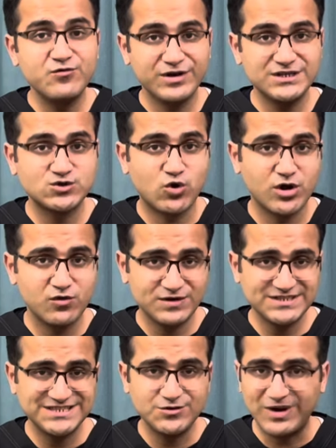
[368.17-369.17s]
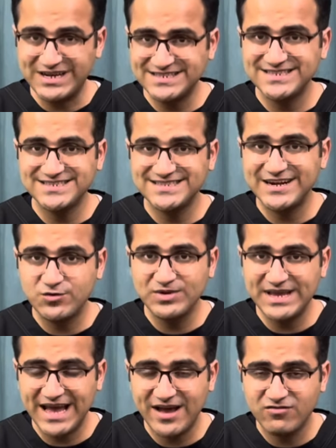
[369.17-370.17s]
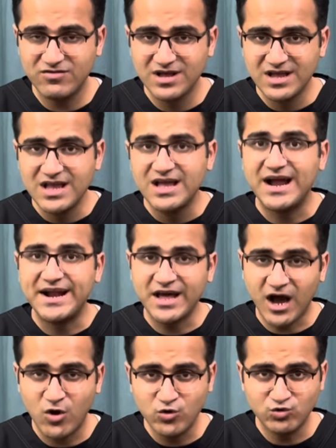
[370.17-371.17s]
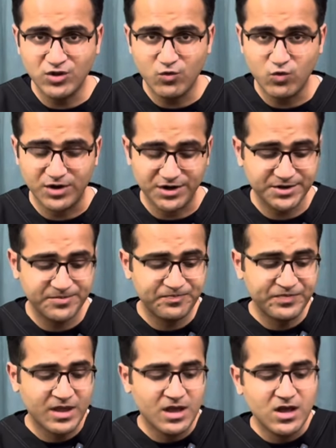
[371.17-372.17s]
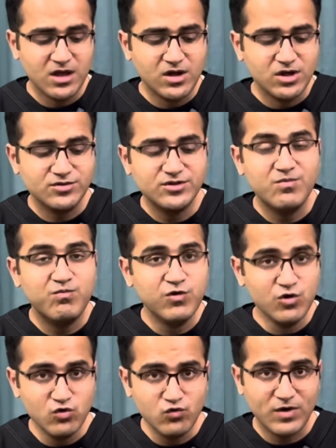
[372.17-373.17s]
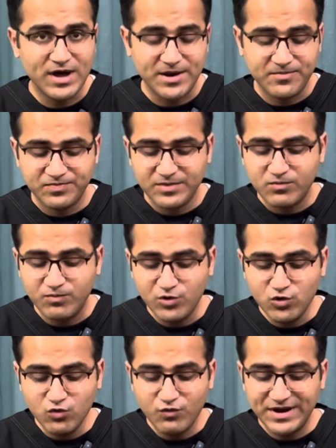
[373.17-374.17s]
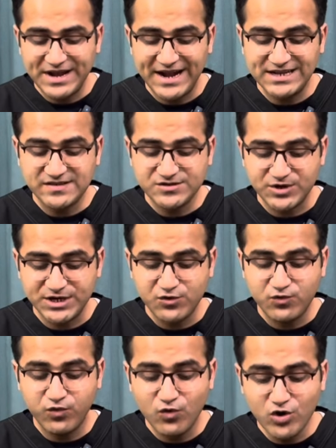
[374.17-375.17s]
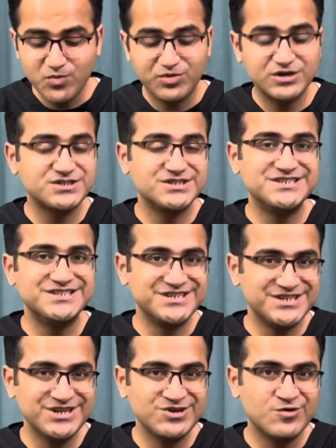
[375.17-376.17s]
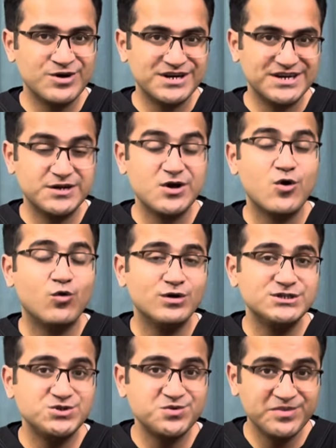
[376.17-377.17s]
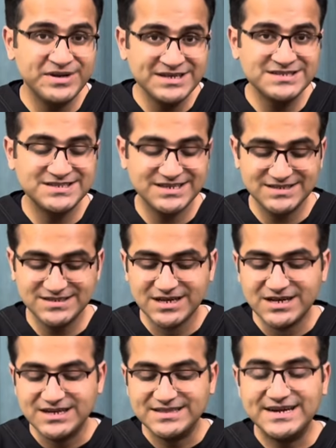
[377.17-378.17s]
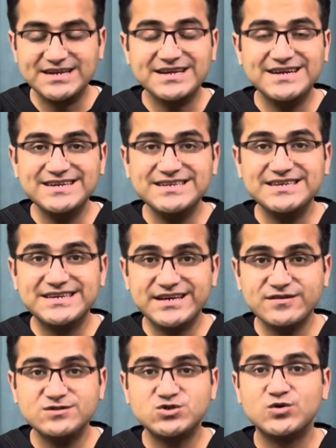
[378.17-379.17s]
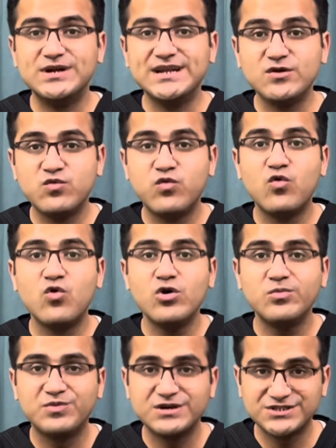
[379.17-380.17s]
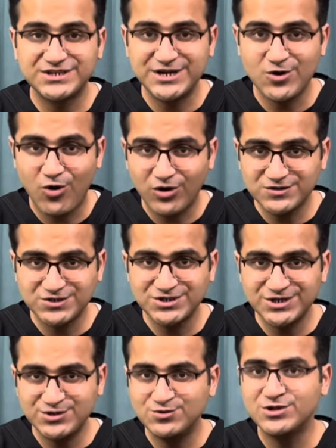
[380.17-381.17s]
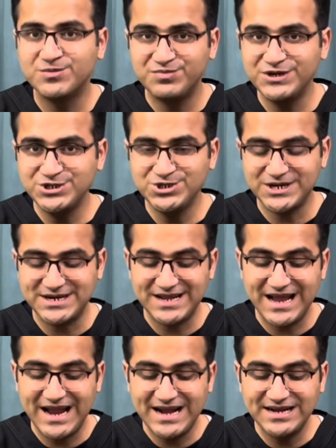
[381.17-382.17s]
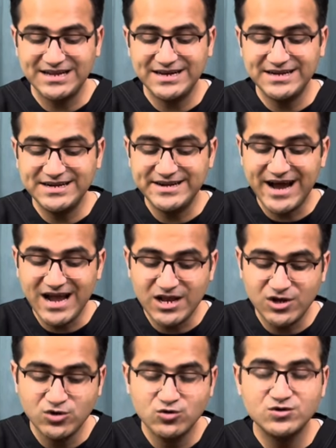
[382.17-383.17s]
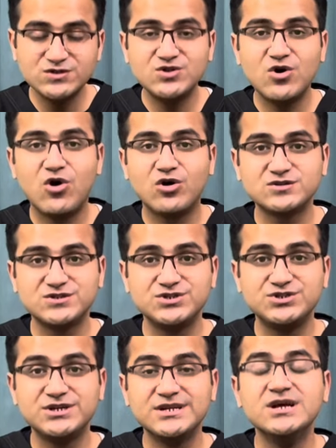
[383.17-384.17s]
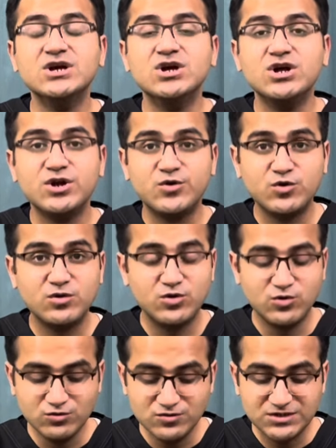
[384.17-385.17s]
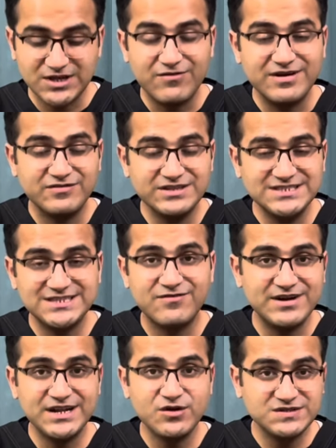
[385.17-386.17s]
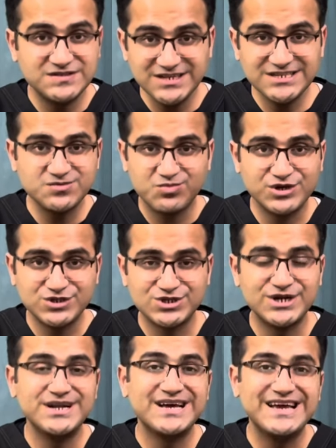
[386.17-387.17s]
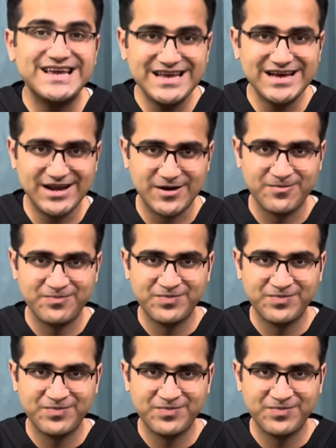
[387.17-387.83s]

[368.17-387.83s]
fixed orifice devices that we have and how do they work. The blue one has 24% written over it, which means is that it gives 24% oxygen to the patient, and it dilutes the oxygen with 76% air.